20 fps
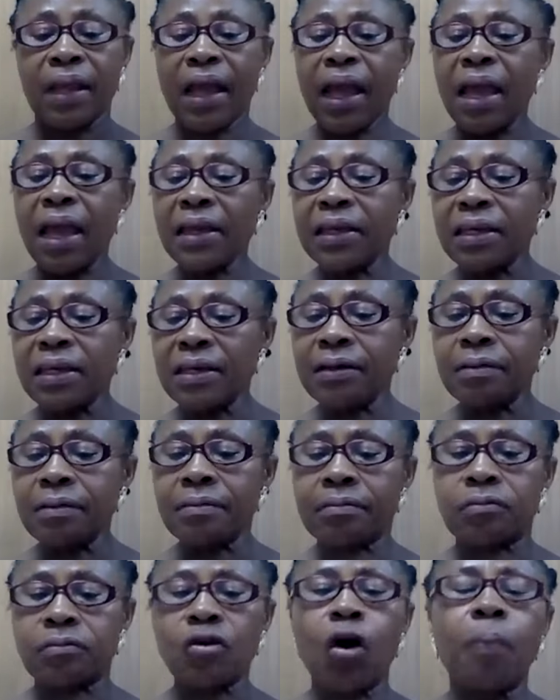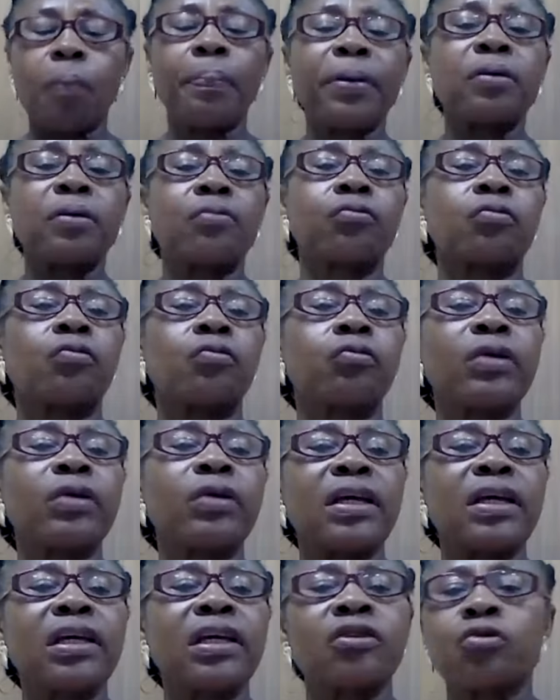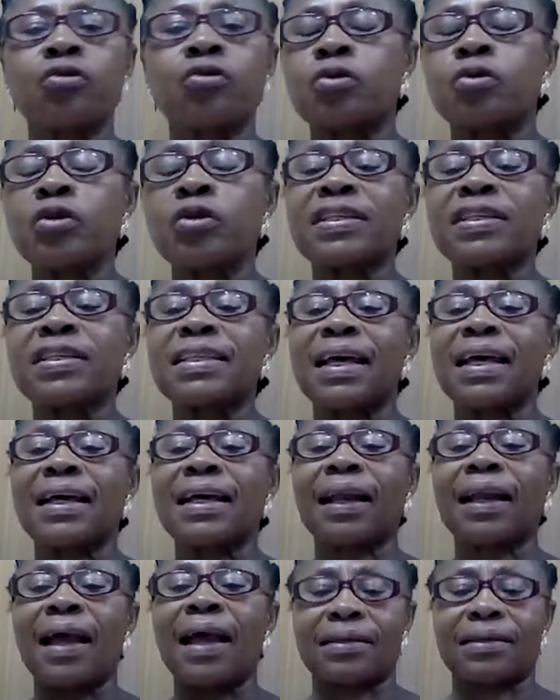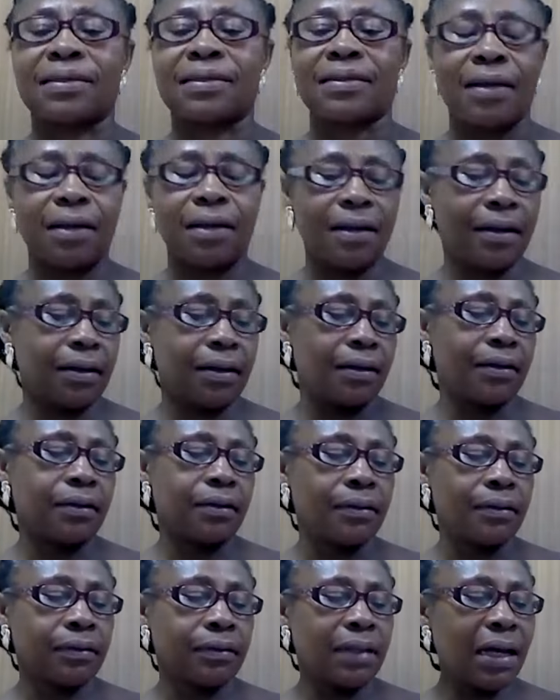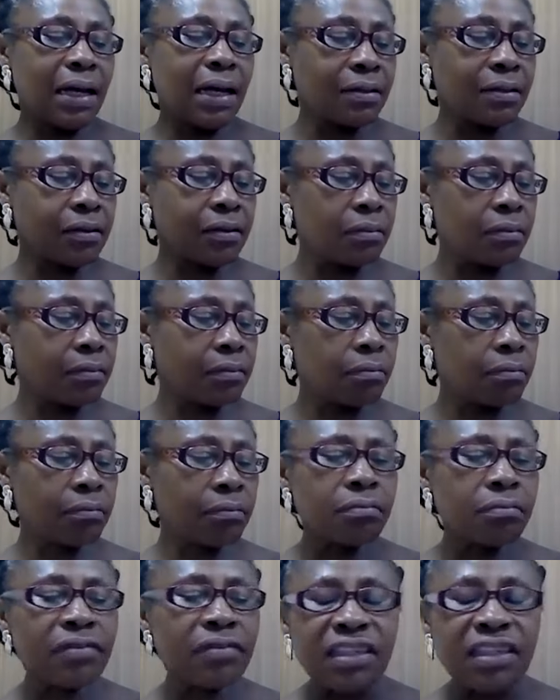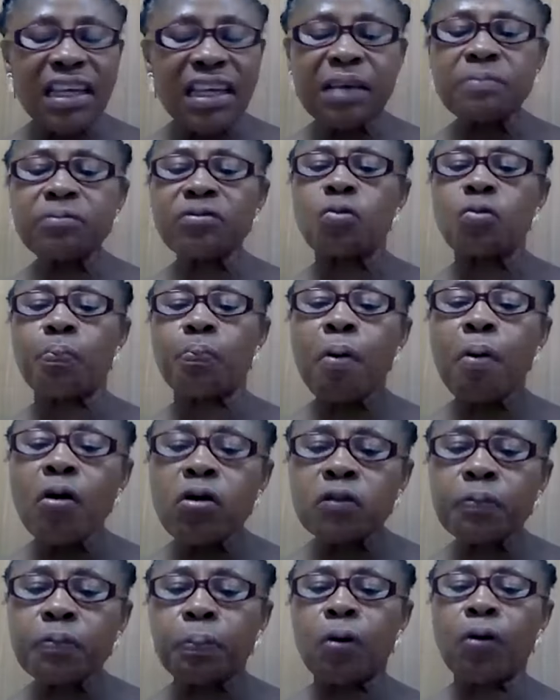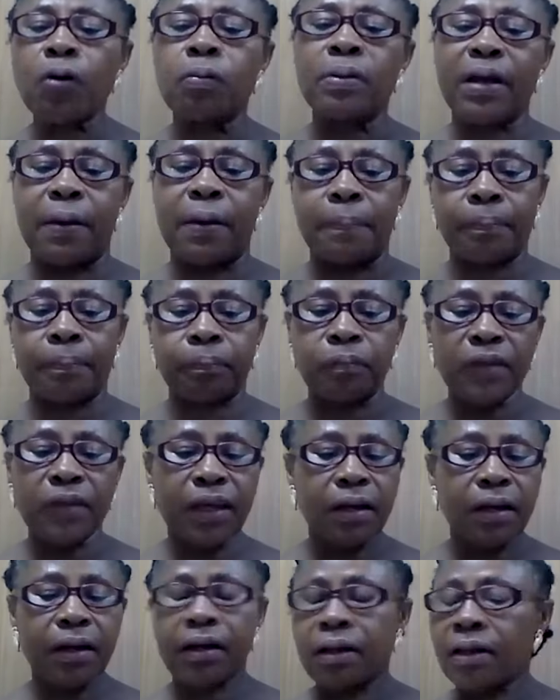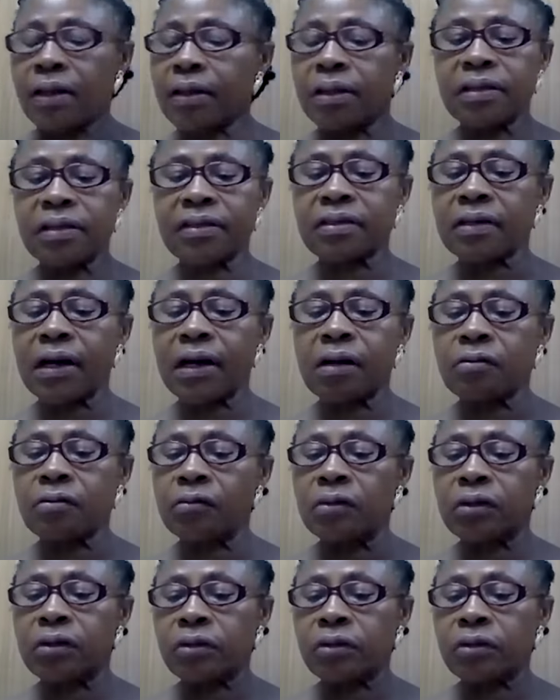Any topic we introduce in the class that seems to pose problem, this child